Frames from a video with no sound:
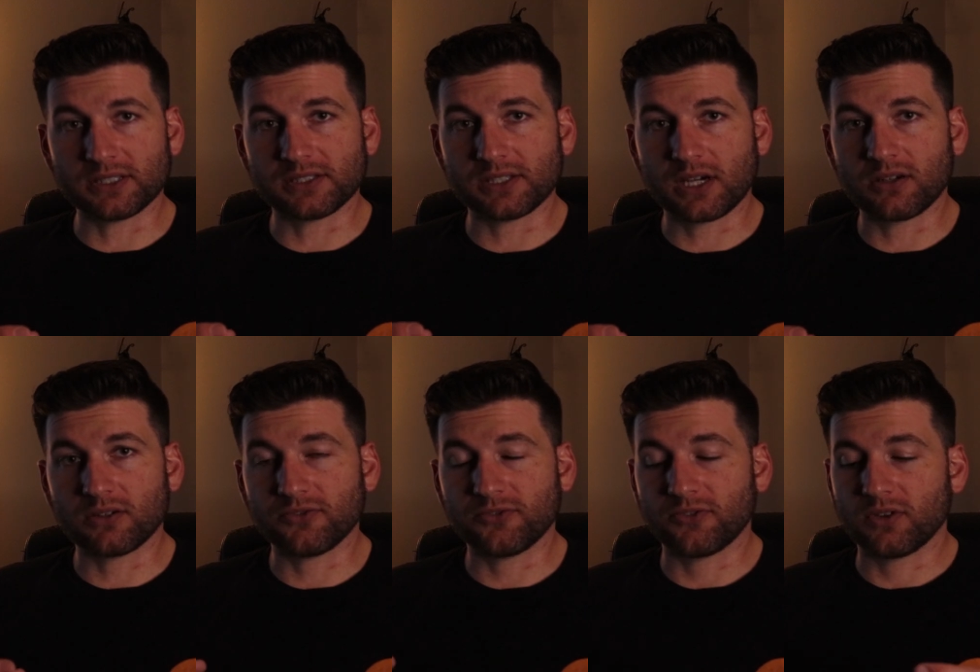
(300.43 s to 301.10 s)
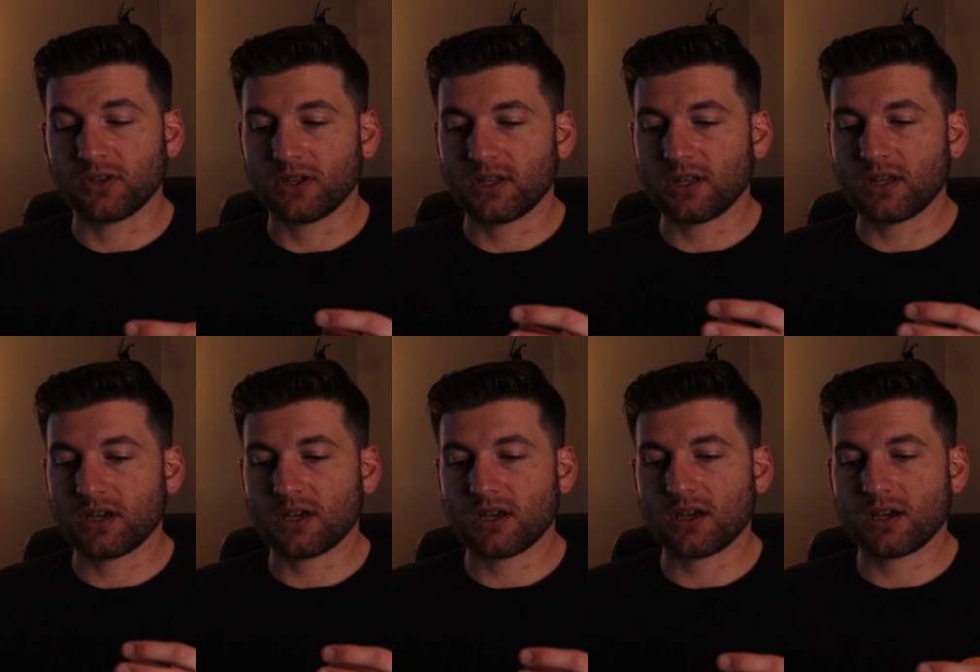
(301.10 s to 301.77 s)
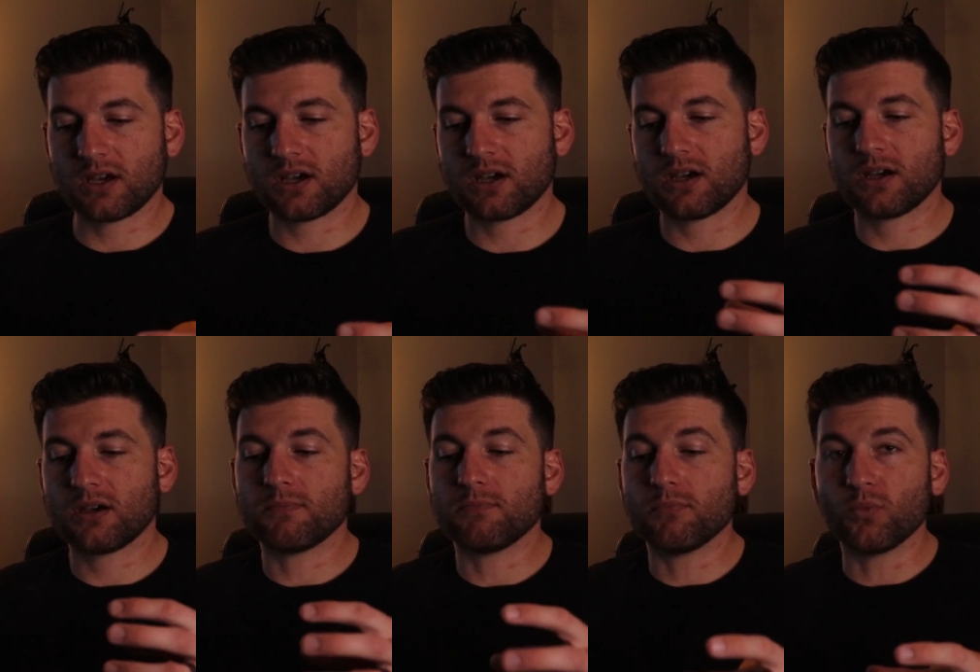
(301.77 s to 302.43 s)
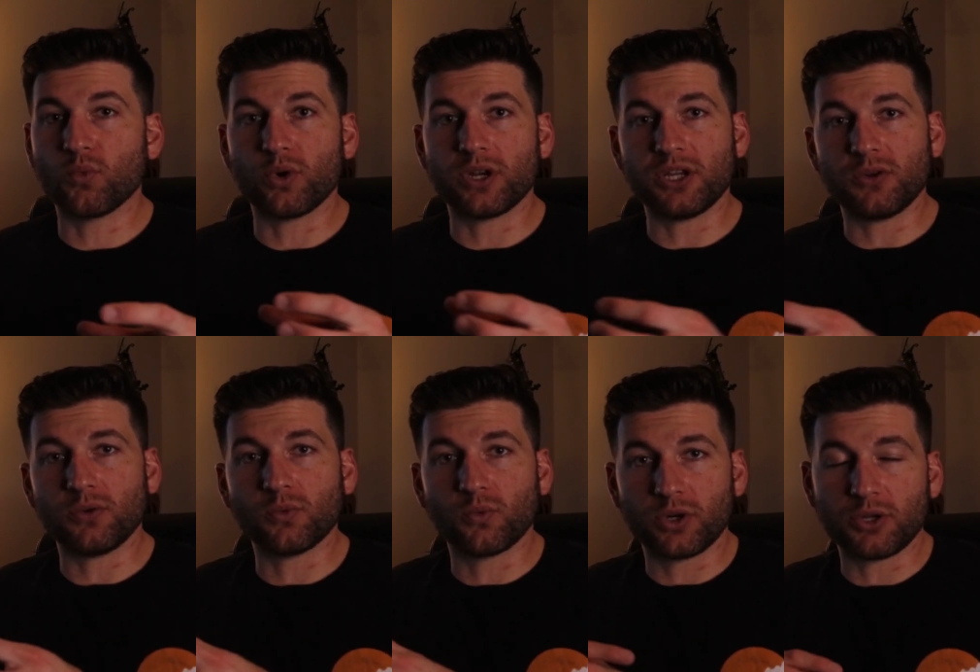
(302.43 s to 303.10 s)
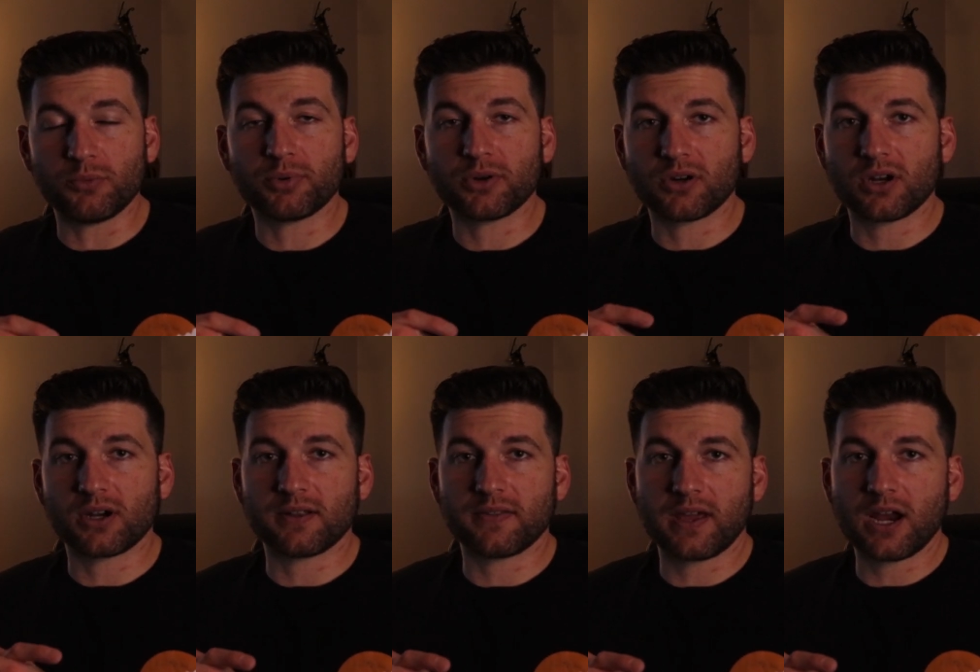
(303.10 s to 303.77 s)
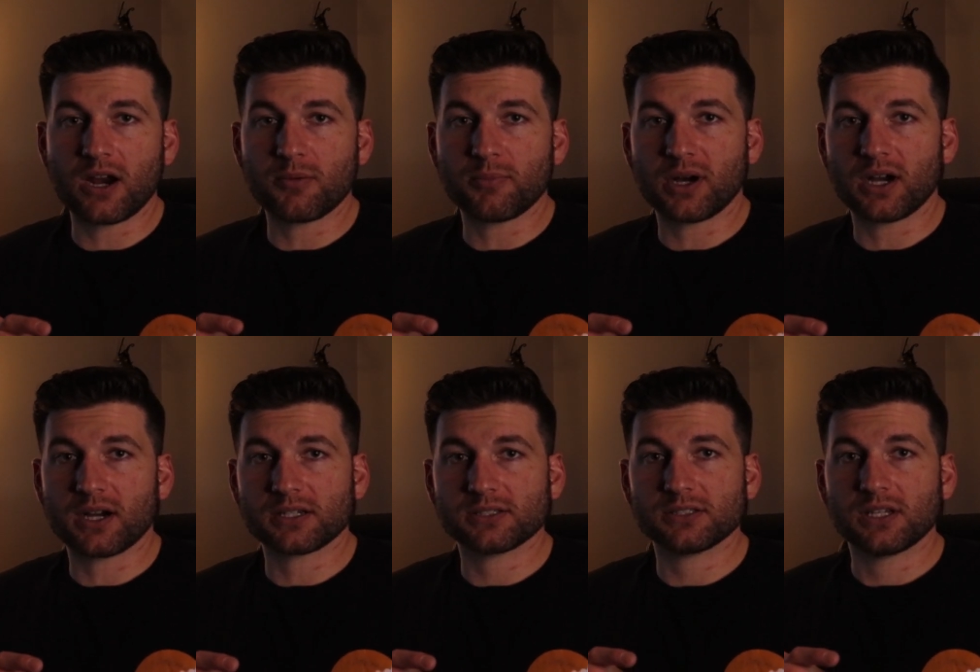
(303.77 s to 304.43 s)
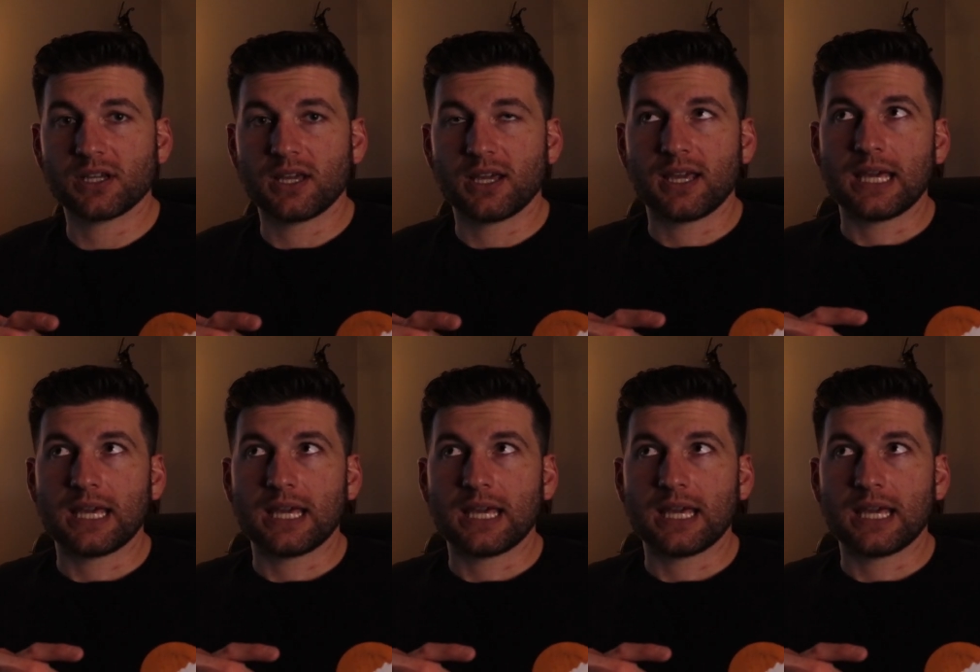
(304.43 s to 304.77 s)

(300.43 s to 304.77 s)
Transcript: itself when you put it onto the airbox,